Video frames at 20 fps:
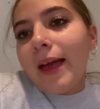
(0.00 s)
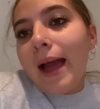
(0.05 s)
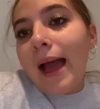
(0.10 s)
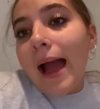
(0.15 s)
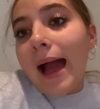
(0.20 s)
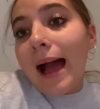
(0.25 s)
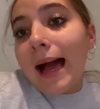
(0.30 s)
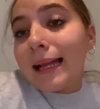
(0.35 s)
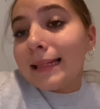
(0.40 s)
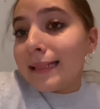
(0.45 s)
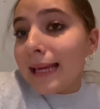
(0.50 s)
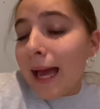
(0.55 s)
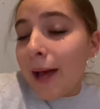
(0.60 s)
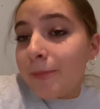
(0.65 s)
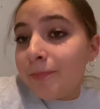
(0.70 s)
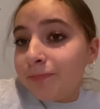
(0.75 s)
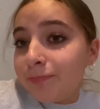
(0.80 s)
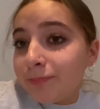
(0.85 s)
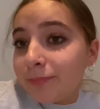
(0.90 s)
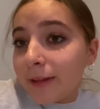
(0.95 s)
yeah,
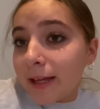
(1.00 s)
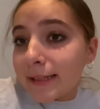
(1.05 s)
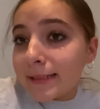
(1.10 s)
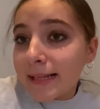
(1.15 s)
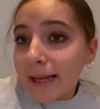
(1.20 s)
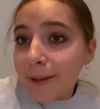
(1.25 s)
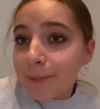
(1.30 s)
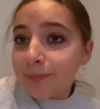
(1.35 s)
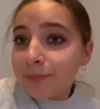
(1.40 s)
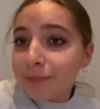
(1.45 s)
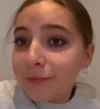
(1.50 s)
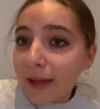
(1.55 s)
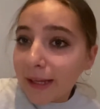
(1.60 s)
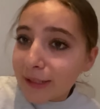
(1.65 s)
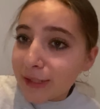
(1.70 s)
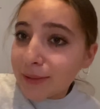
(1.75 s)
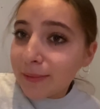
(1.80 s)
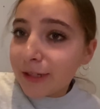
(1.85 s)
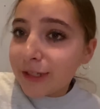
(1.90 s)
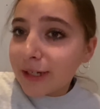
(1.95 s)
that's it. Thanks
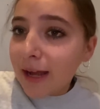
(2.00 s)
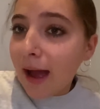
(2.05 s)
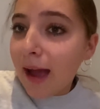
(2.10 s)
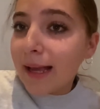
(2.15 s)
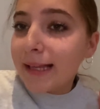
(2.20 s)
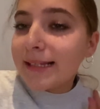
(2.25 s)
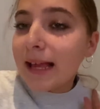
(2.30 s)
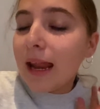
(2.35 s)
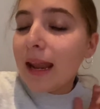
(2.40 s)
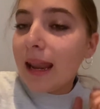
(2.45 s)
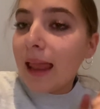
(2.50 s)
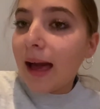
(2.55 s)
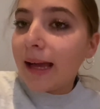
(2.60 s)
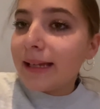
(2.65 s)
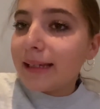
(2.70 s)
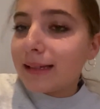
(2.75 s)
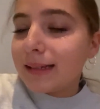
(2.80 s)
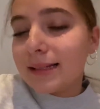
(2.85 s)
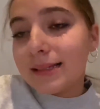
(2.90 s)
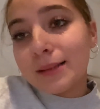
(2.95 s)
so much, guys.
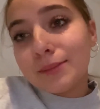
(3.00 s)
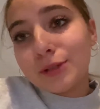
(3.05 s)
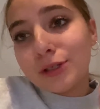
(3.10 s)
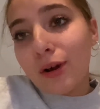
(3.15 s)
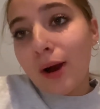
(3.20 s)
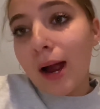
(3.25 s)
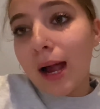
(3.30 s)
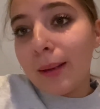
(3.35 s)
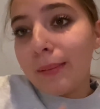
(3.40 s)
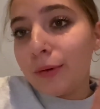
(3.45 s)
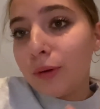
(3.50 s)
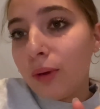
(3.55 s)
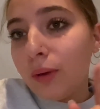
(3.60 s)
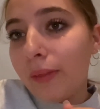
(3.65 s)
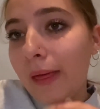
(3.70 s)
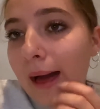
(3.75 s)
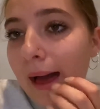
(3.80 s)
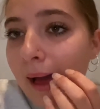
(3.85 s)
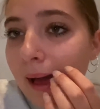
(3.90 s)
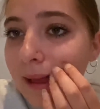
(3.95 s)
Like, subscribe and all
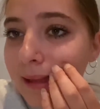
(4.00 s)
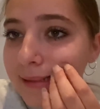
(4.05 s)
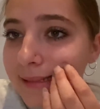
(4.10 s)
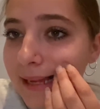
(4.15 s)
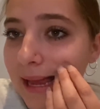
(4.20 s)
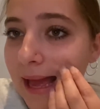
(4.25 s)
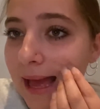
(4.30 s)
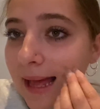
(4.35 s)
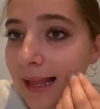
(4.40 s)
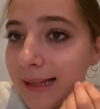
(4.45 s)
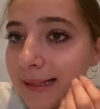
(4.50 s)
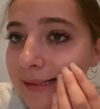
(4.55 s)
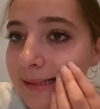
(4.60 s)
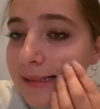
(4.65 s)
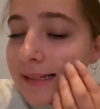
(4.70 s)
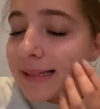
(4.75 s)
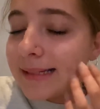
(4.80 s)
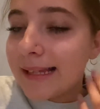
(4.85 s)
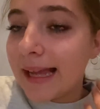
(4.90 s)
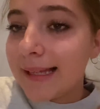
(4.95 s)
that, and
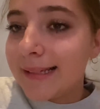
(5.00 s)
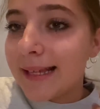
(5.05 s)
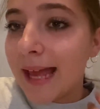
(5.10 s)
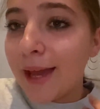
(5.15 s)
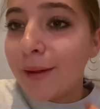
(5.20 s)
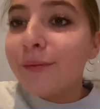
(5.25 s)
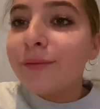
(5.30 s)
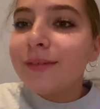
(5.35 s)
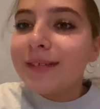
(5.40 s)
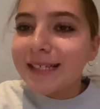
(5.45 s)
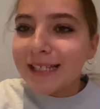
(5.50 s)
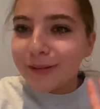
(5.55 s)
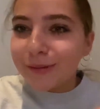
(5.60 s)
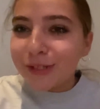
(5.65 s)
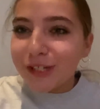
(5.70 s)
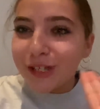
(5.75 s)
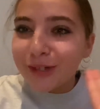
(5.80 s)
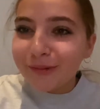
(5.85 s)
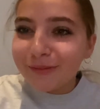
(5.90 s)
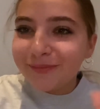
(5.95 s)
stay safe. See you
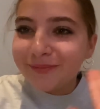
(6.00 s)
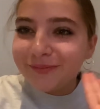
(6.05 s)
soon.